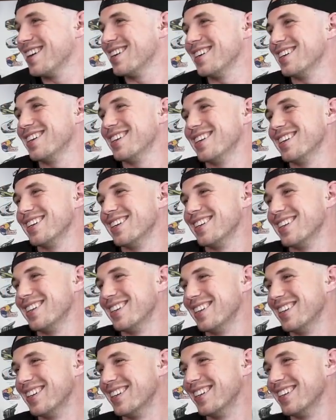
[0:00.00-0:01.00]

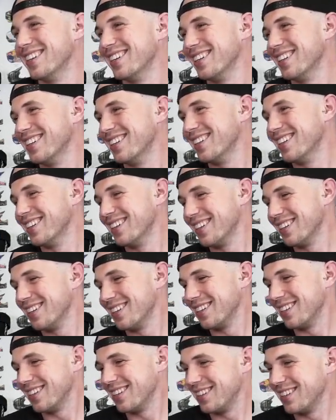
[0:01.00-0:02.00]

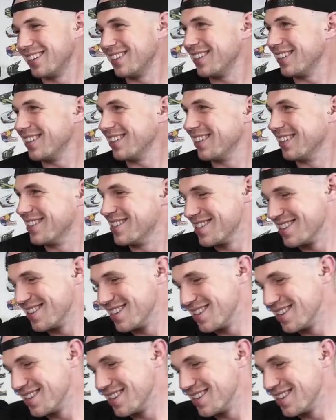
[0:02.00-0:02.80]
No words are spoken by the person on screen.